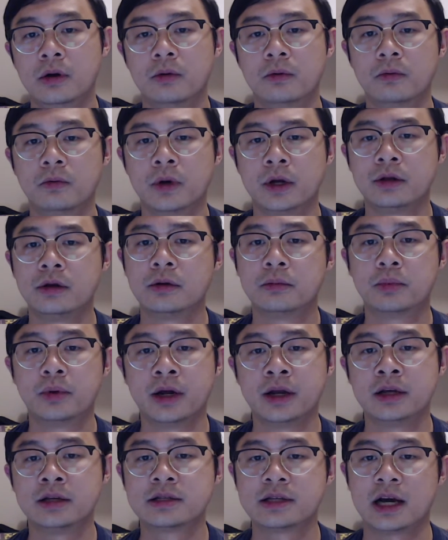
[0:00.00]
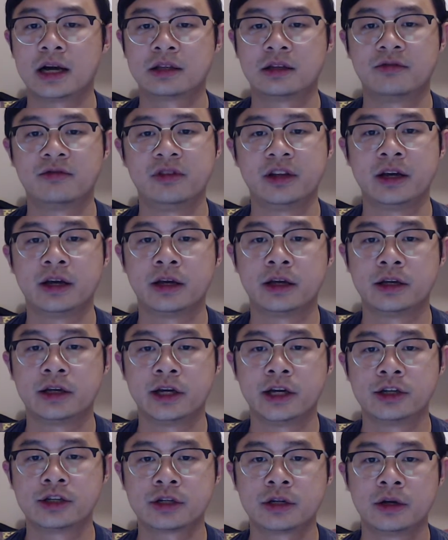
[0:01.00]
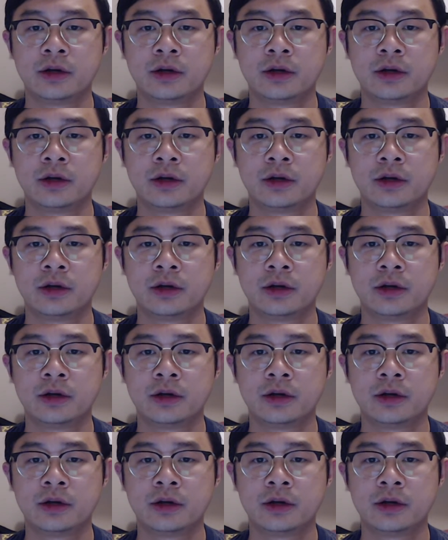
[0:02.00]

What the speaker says: when your brain is actively engaged,